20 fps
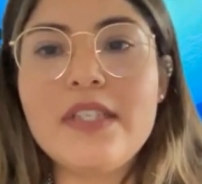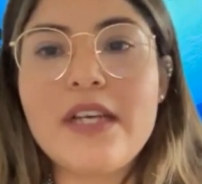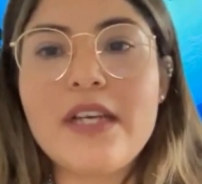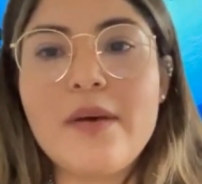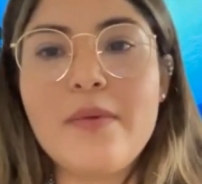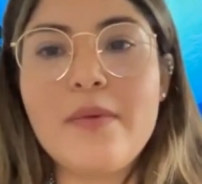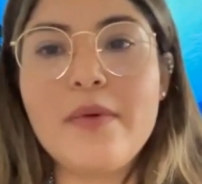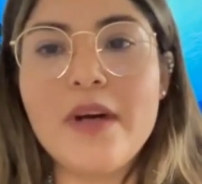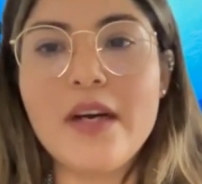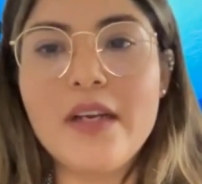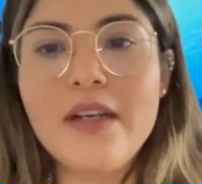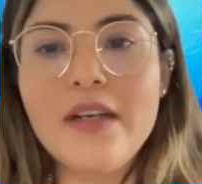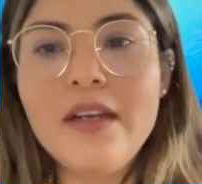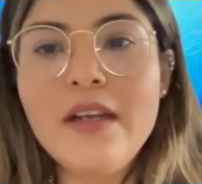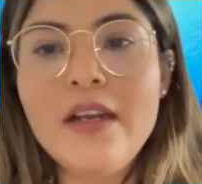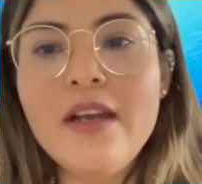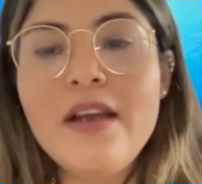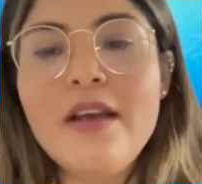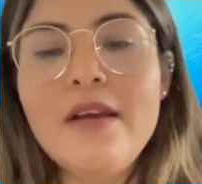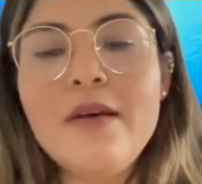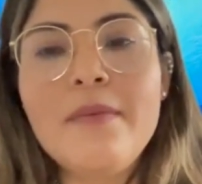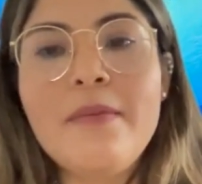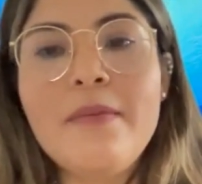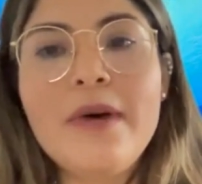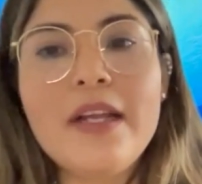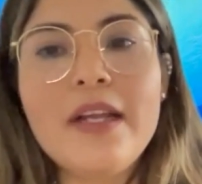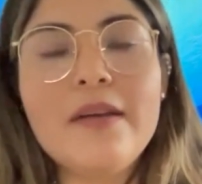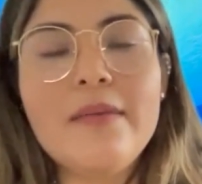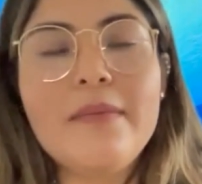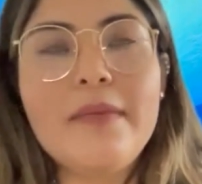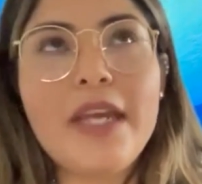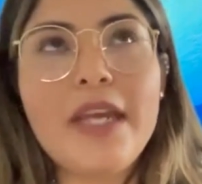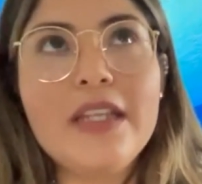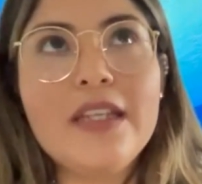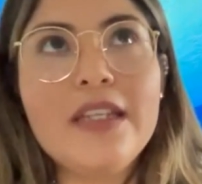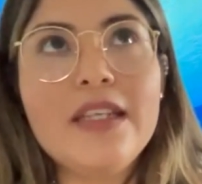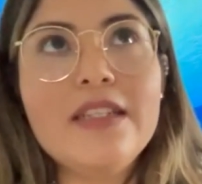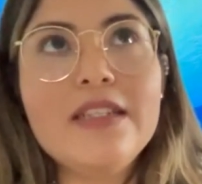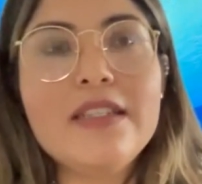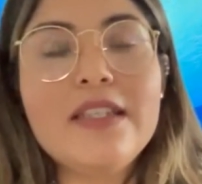Taiwan, but
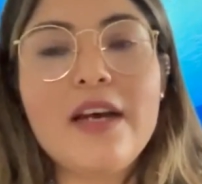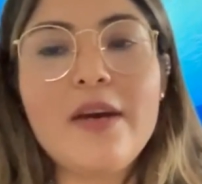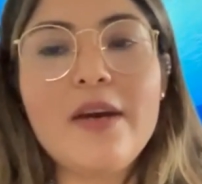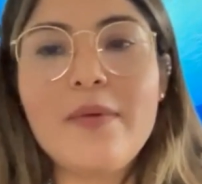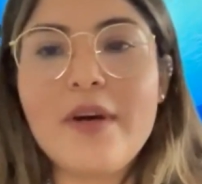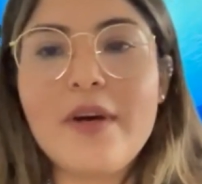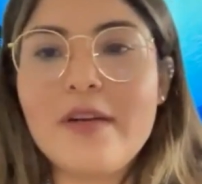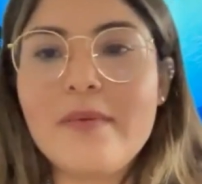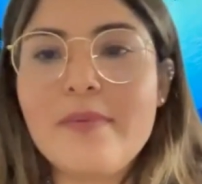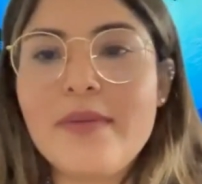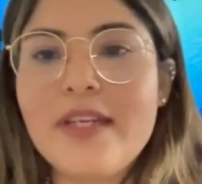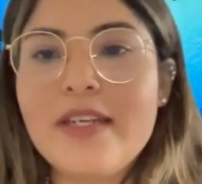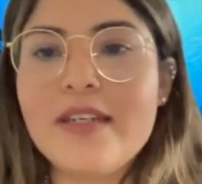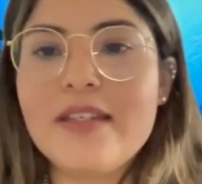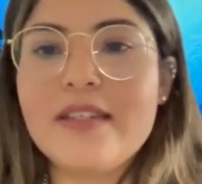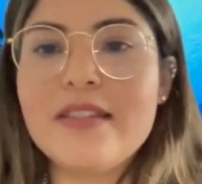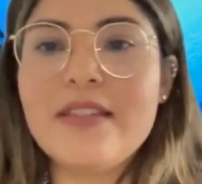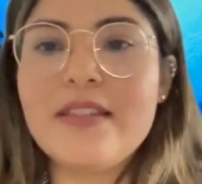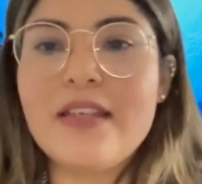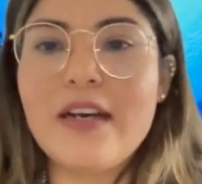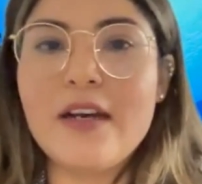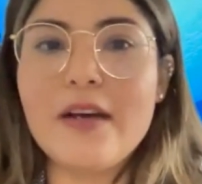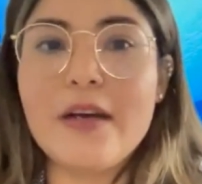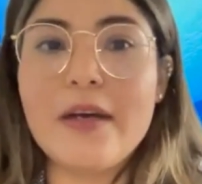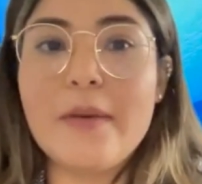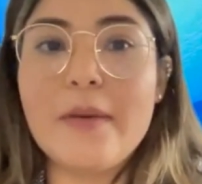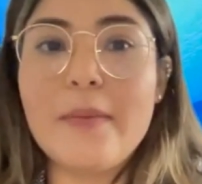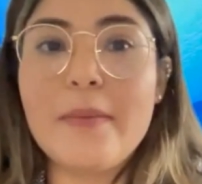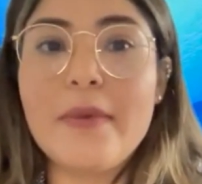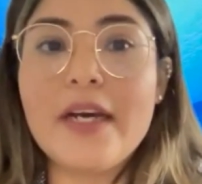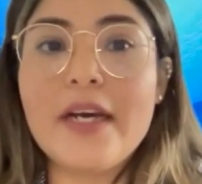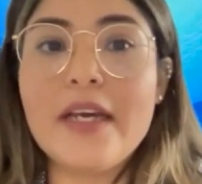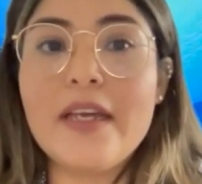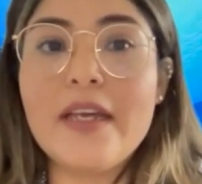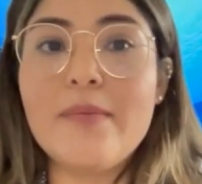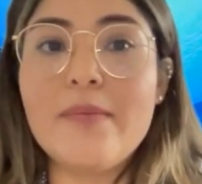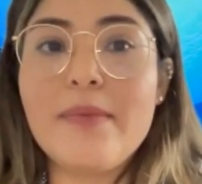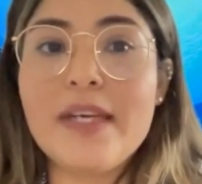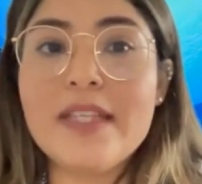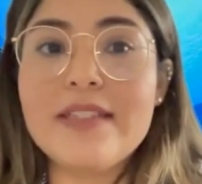mainly Taiwan because
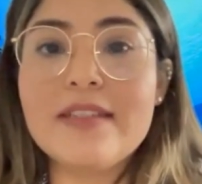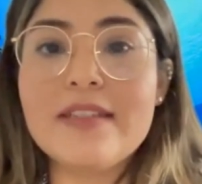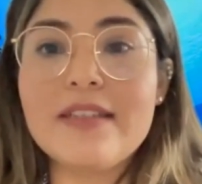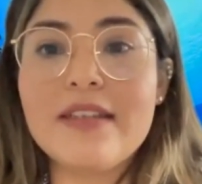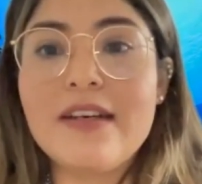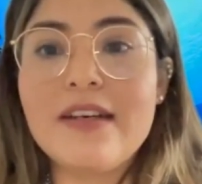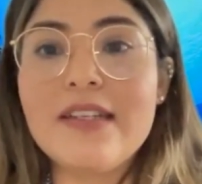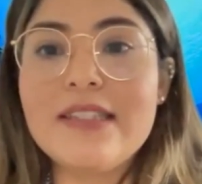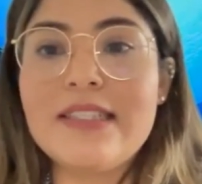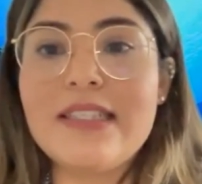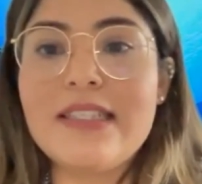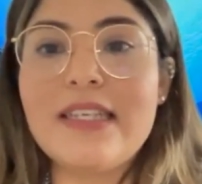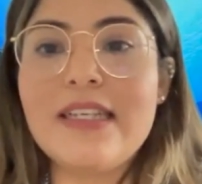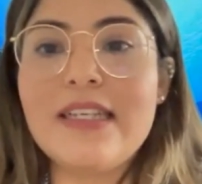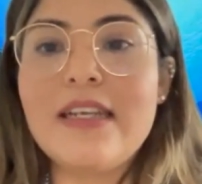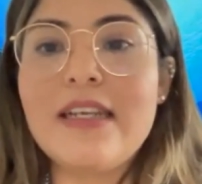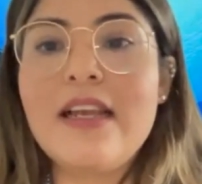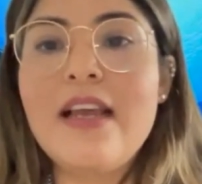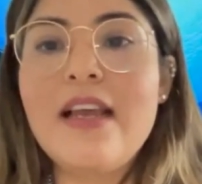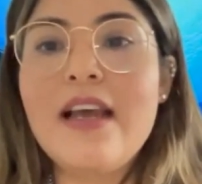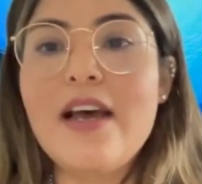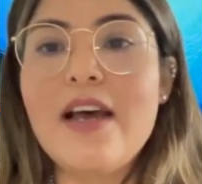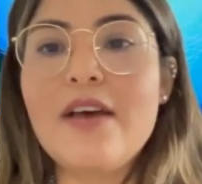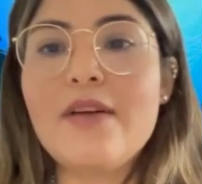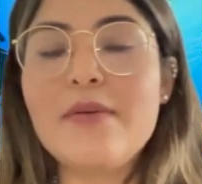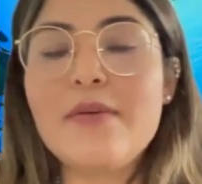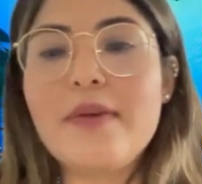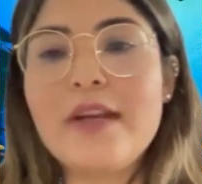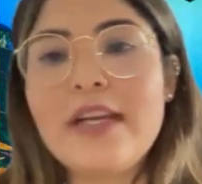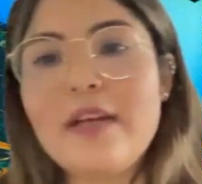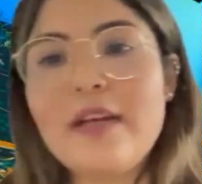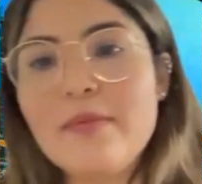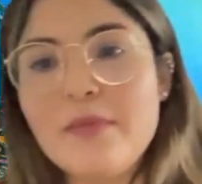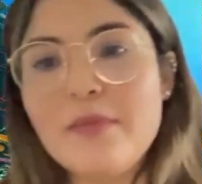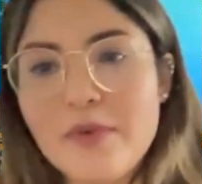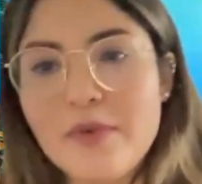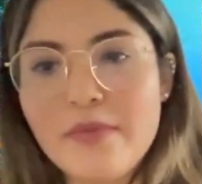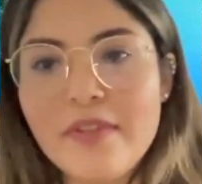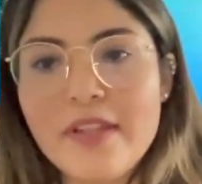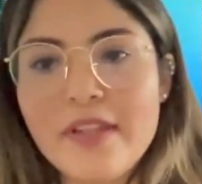my best cousin had already
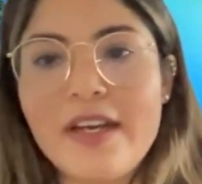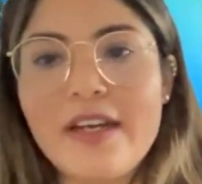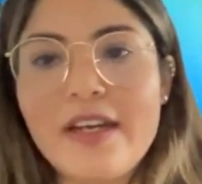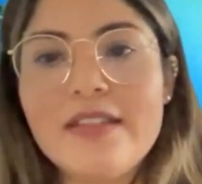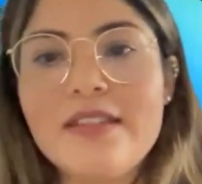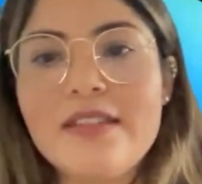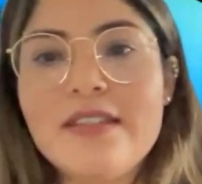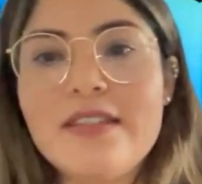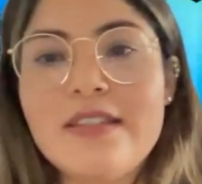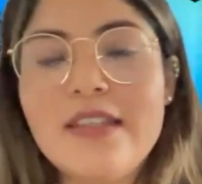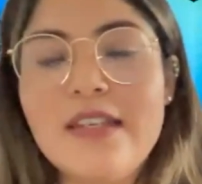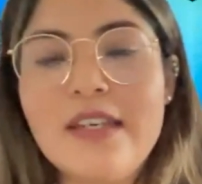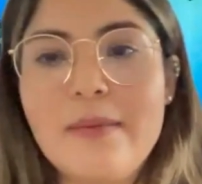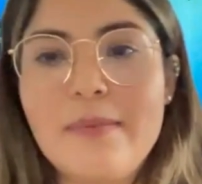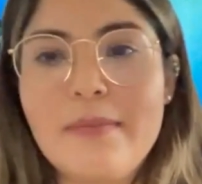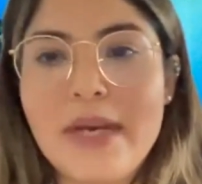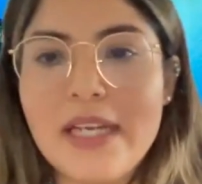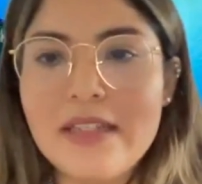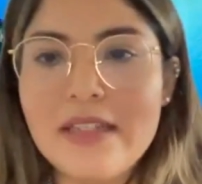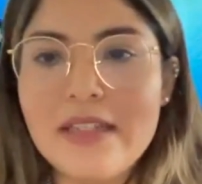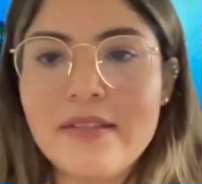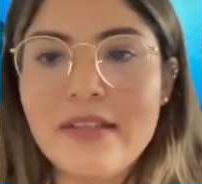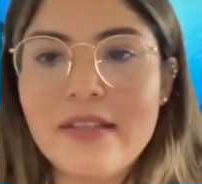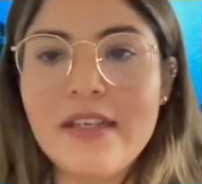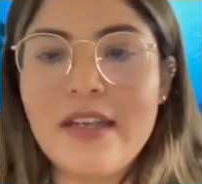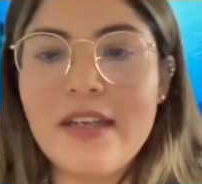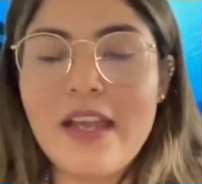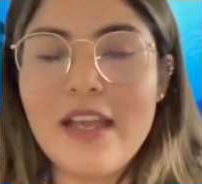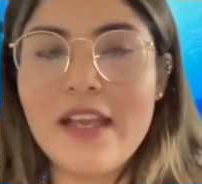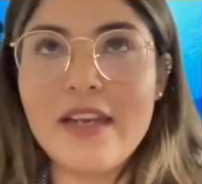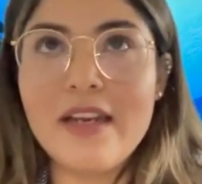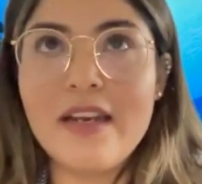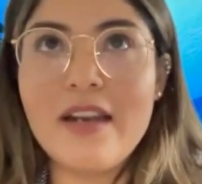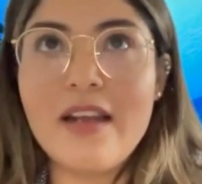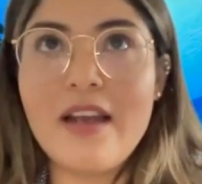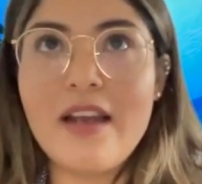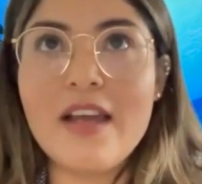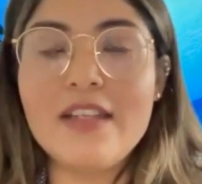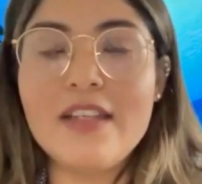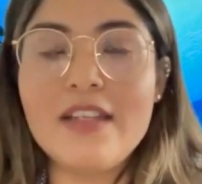moved there to study Mandarin. And
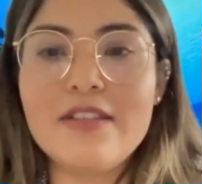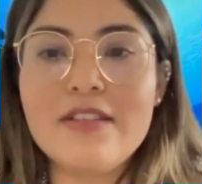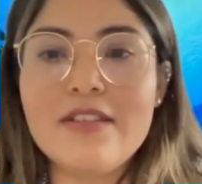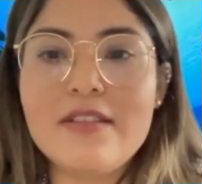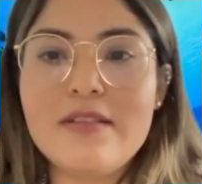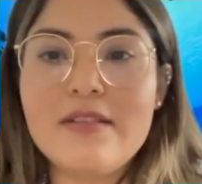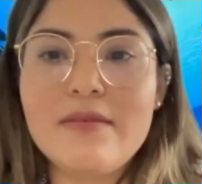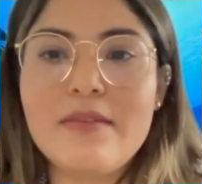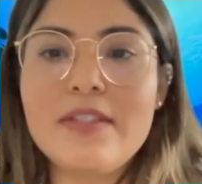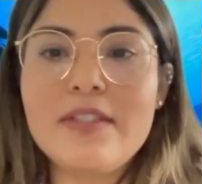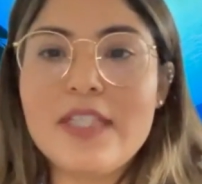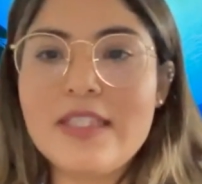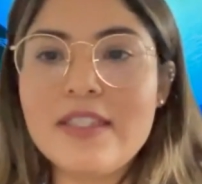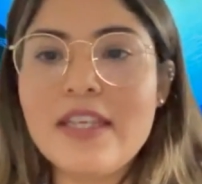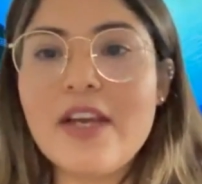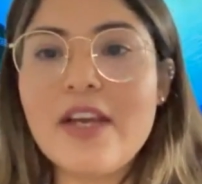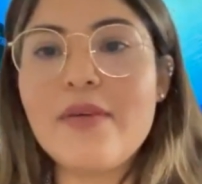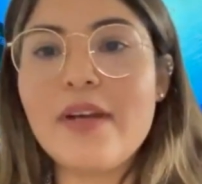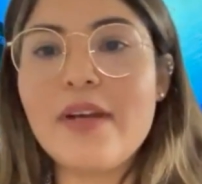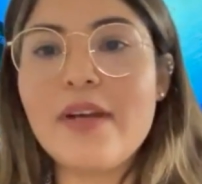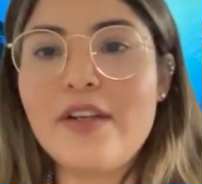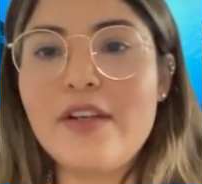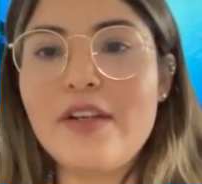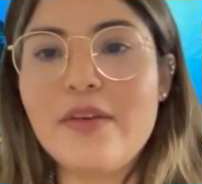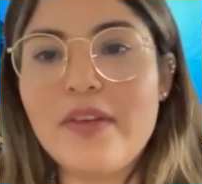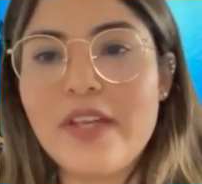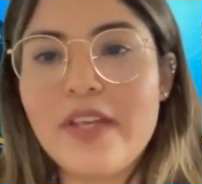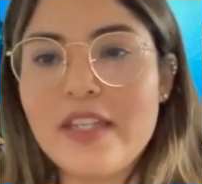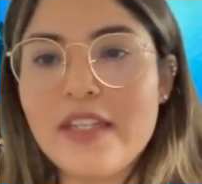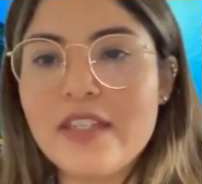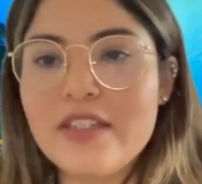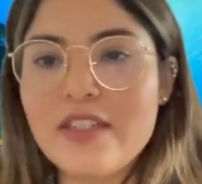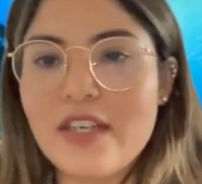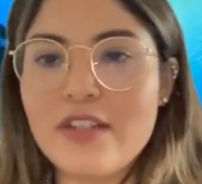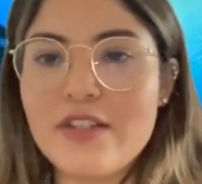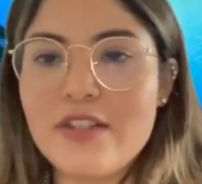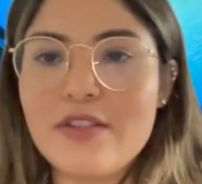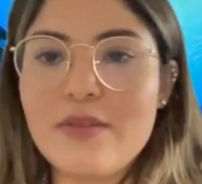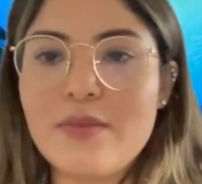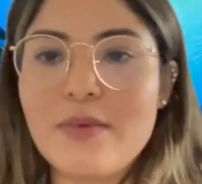since I already knew English, I
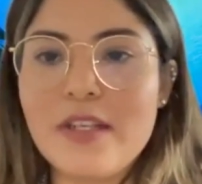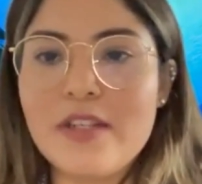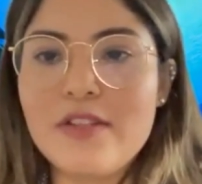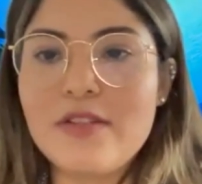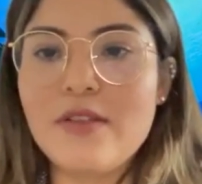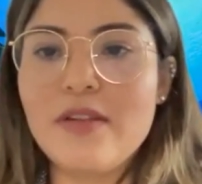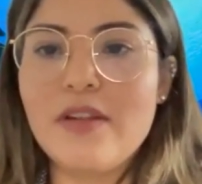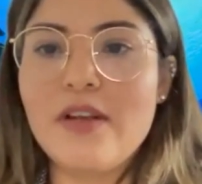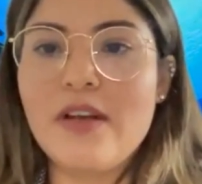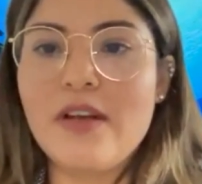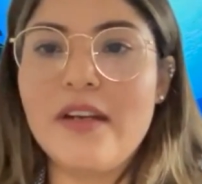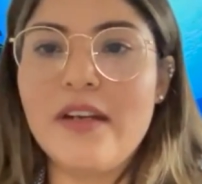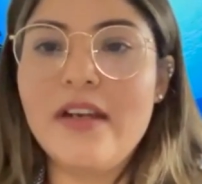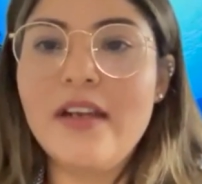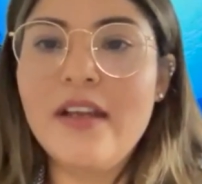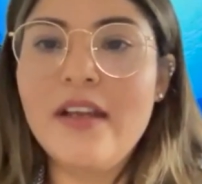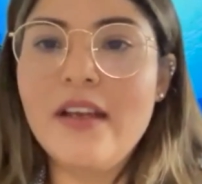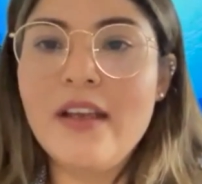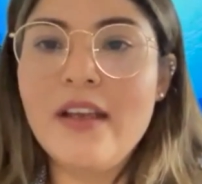just wanted to learn